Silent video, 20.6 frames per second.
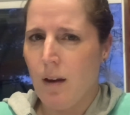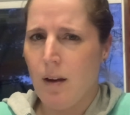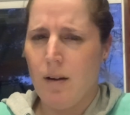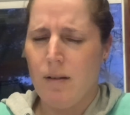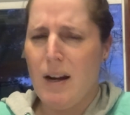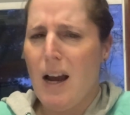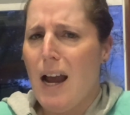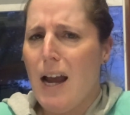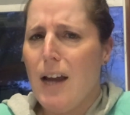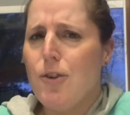
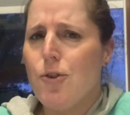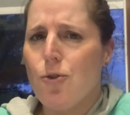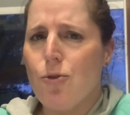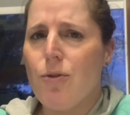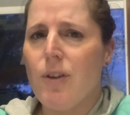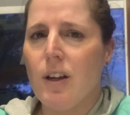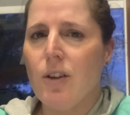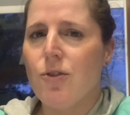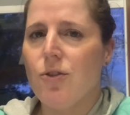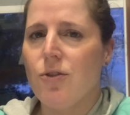Now, I do
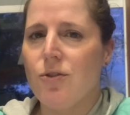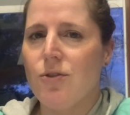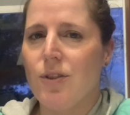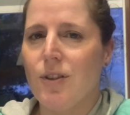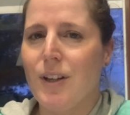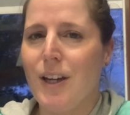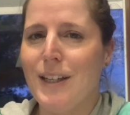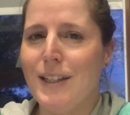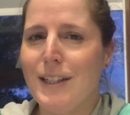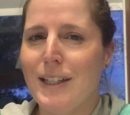think she
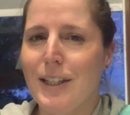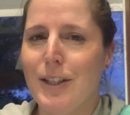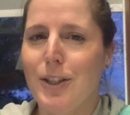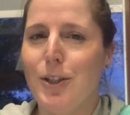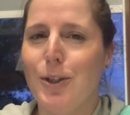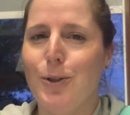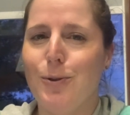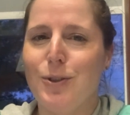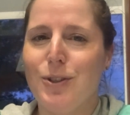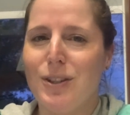should
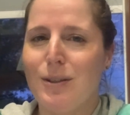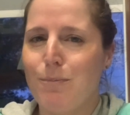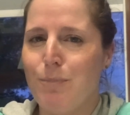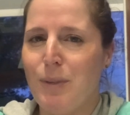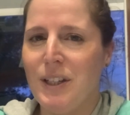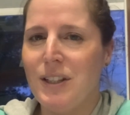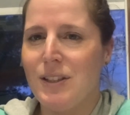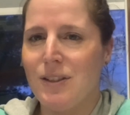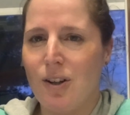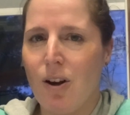continue just
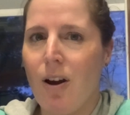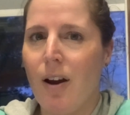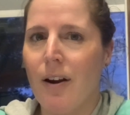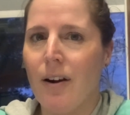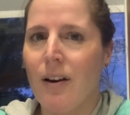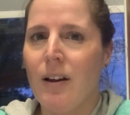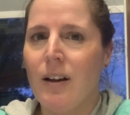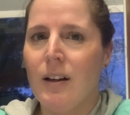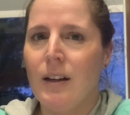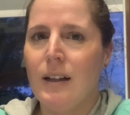based
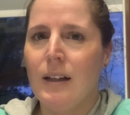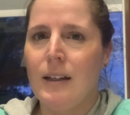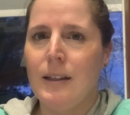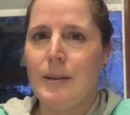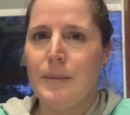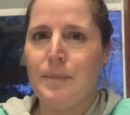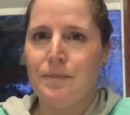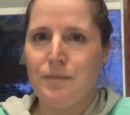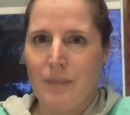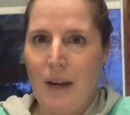on
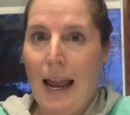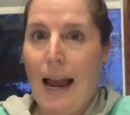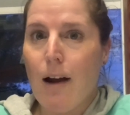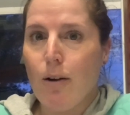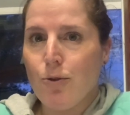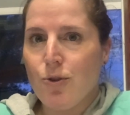how